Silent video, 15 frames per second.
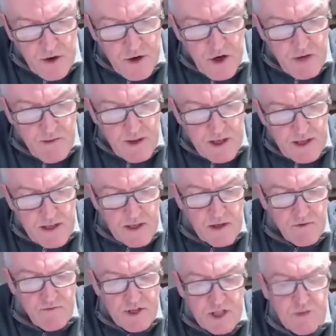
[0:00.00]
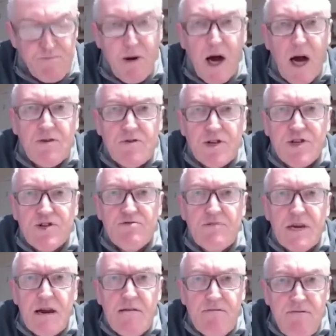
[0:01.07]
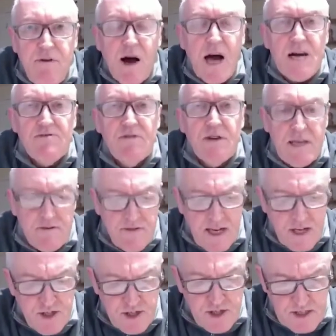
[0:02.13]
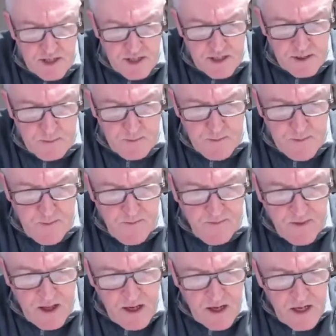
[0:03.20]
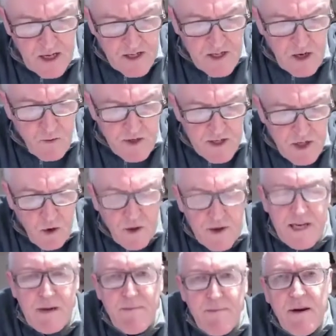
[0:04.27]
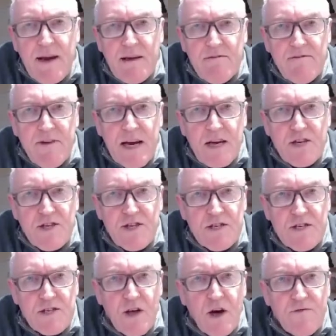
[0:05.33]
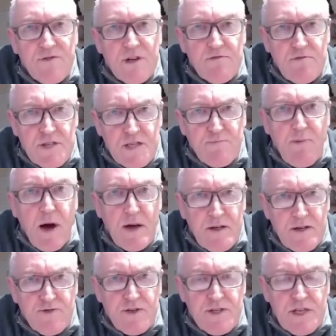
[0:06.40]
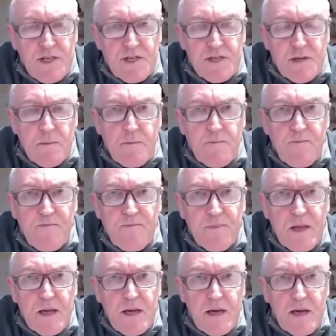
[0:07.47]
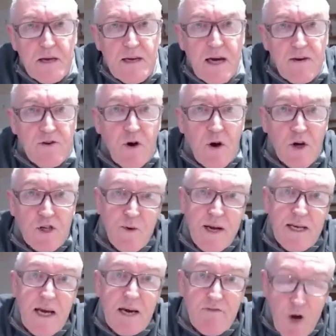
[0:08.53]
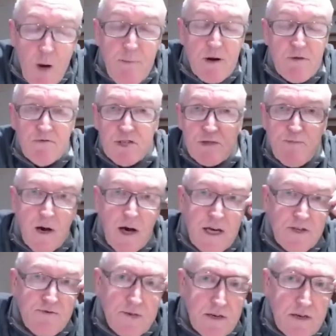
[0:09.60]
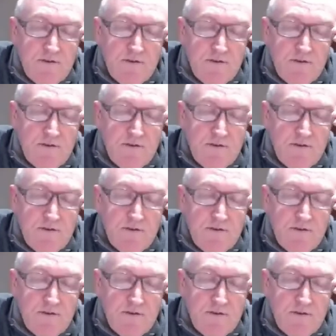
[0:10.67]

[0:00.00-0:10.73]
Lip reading: human respiratory viral infections. So we're talking about infections of the respiratory system. Now, of course, we can have upper respiratory